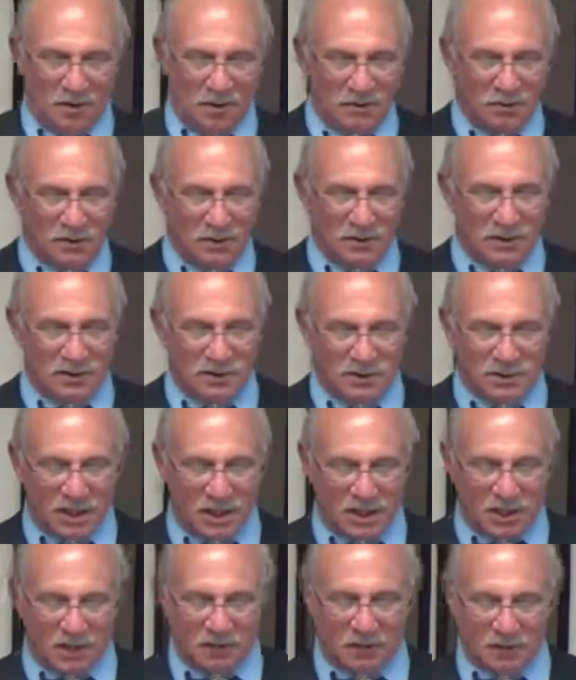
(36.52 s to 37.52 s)
Please
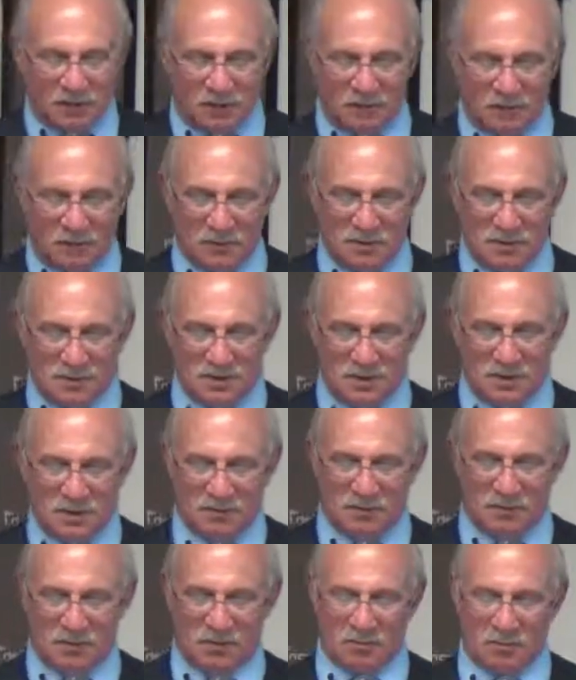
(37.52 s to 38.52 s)
stand for the first hymn
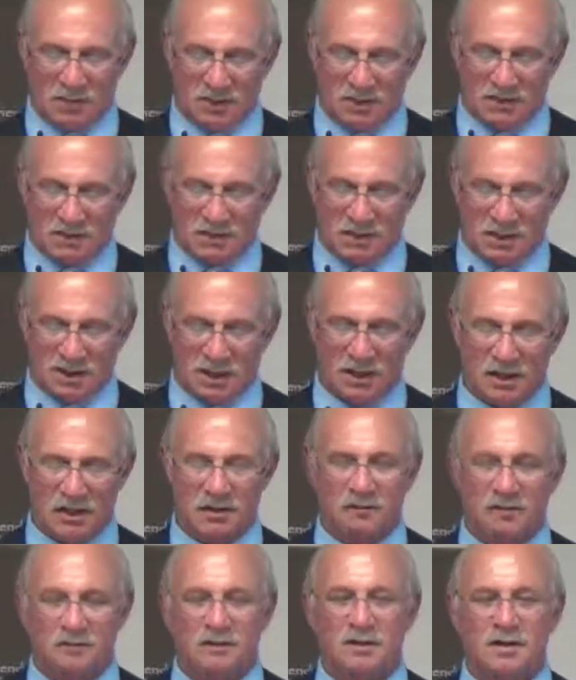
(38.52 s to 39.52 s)
and remain standing
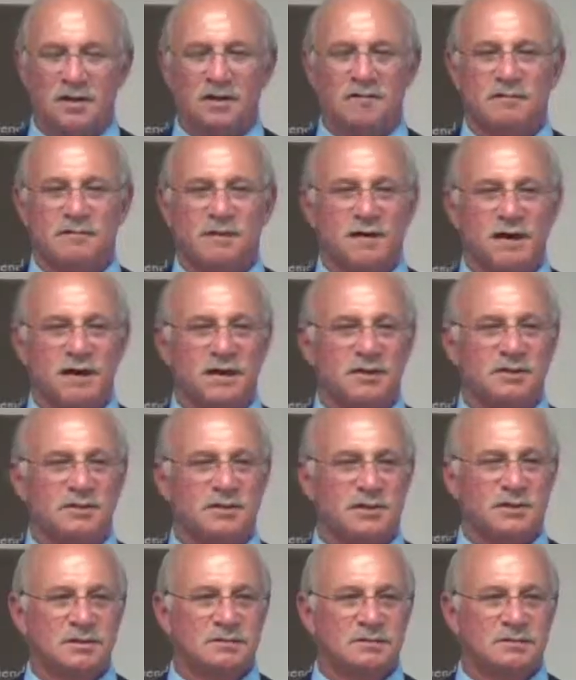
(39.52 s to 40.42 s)
for the invocation.